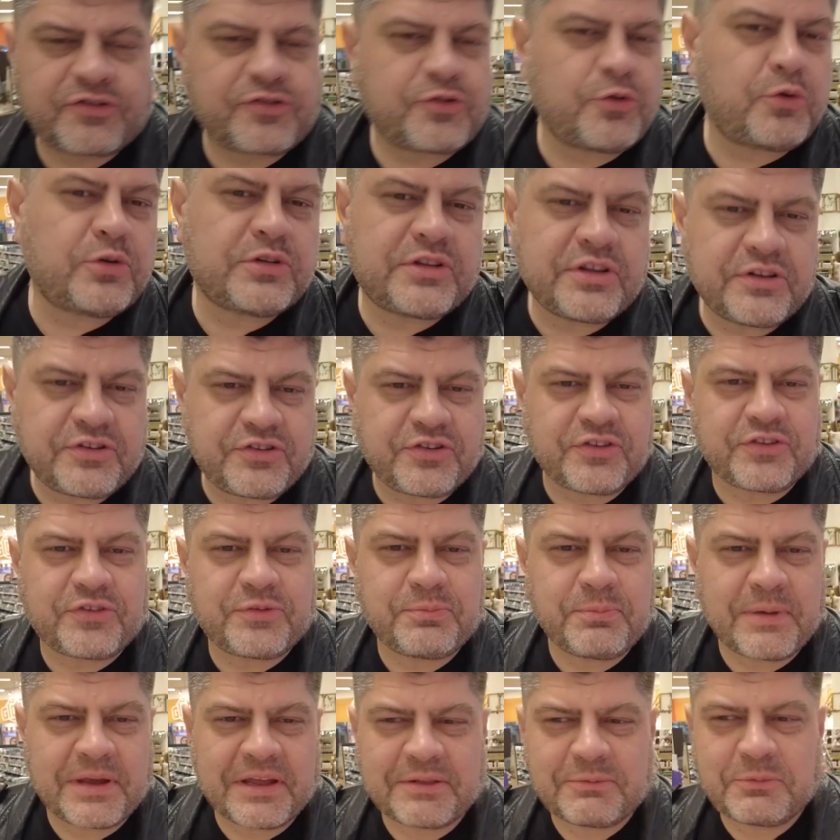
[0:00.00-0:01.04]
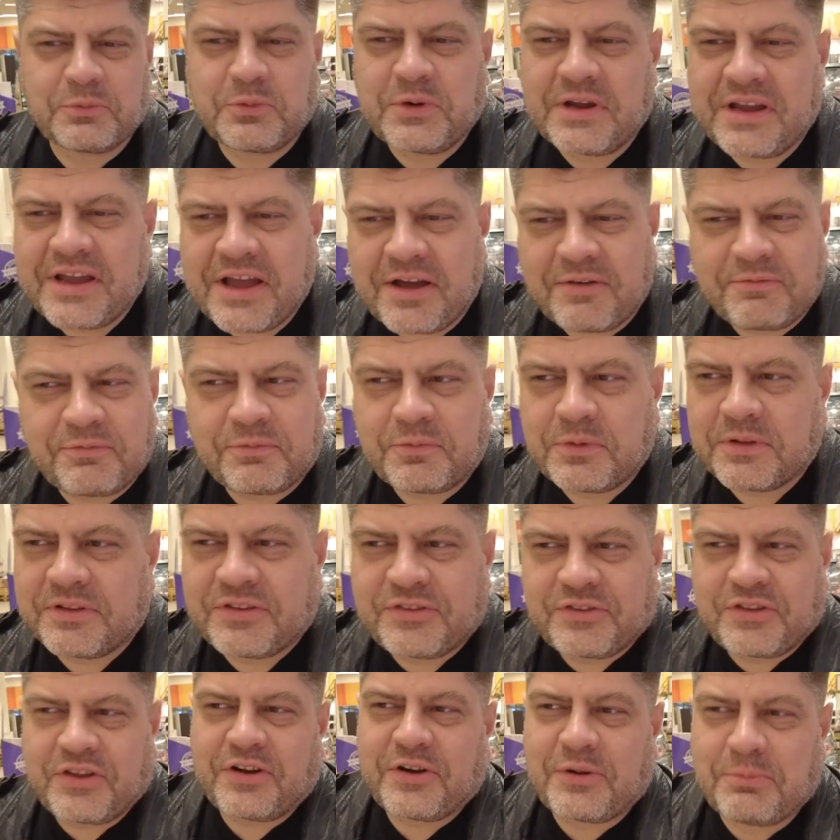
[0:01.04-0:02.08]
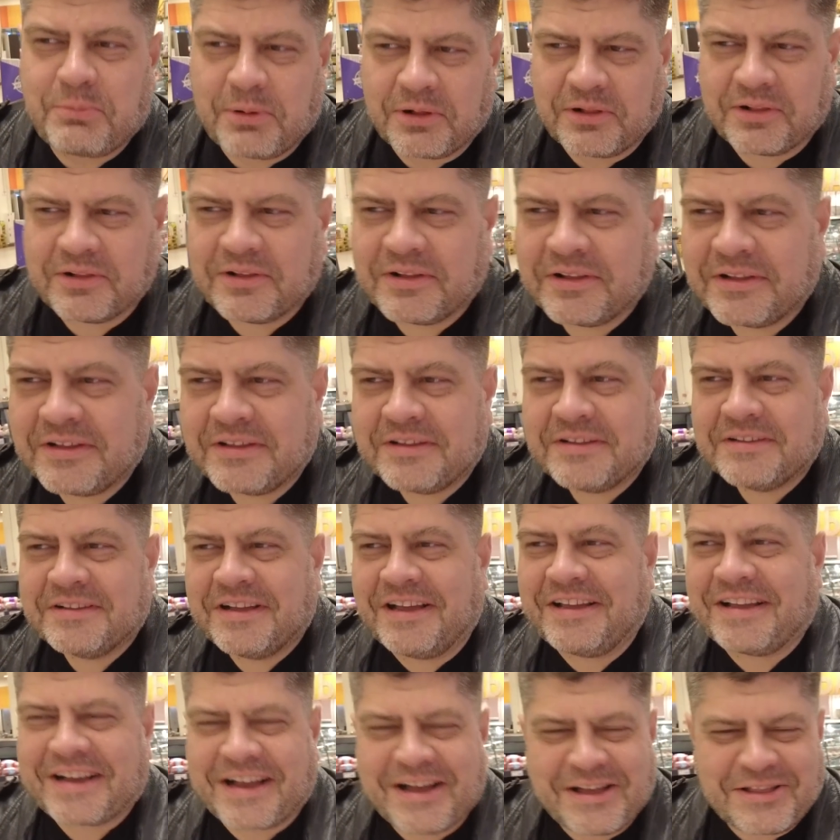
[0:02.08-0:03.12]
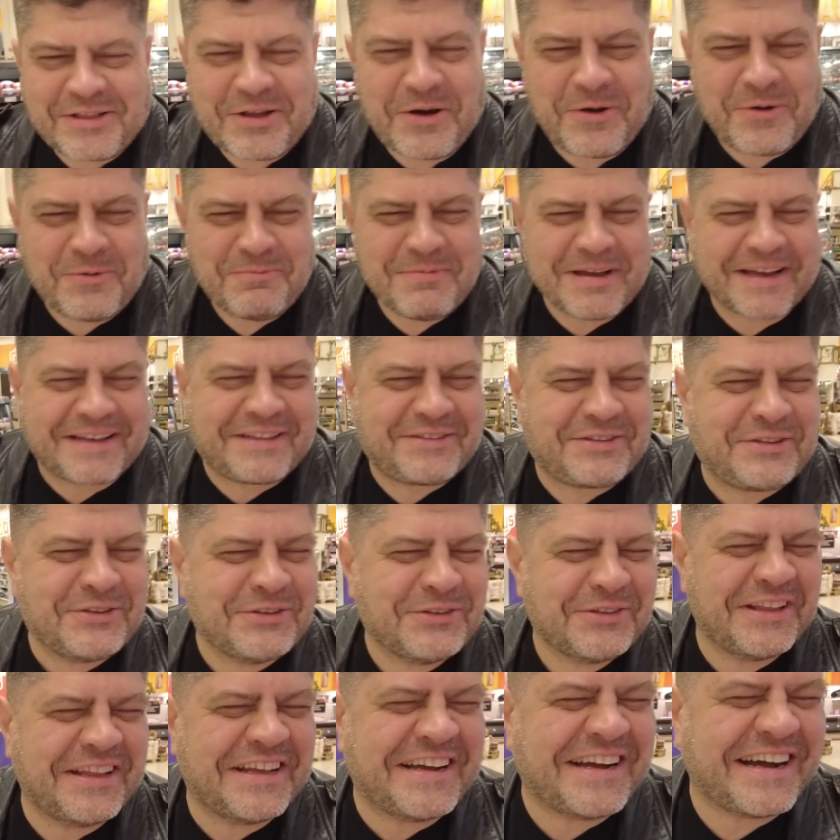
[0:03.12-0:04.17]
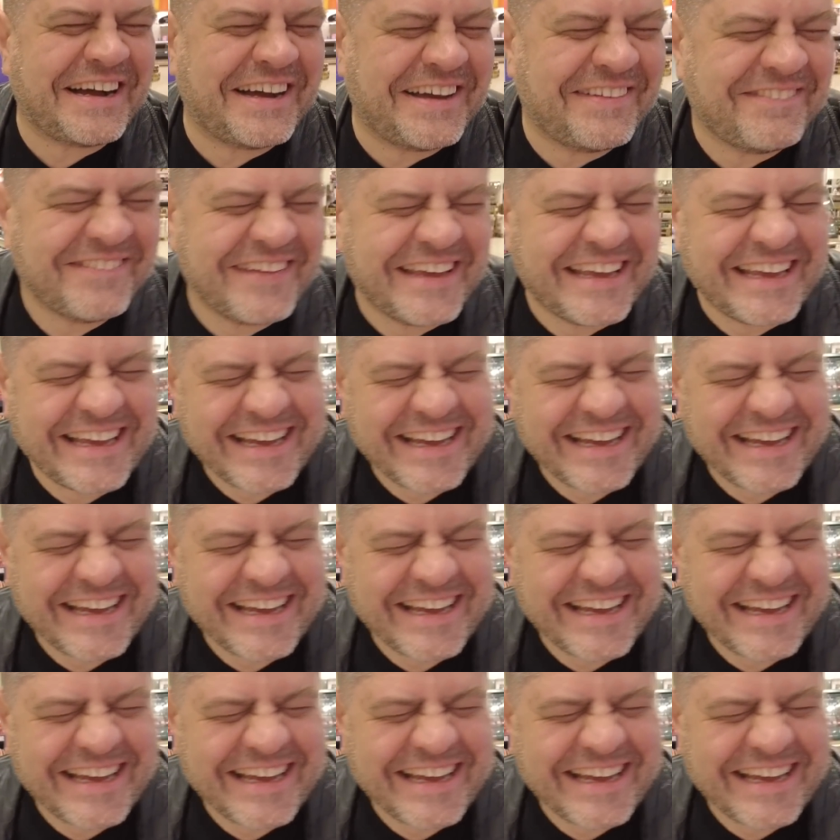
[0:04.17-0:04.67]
Shortages, man. It's terrible. Economic tsunami.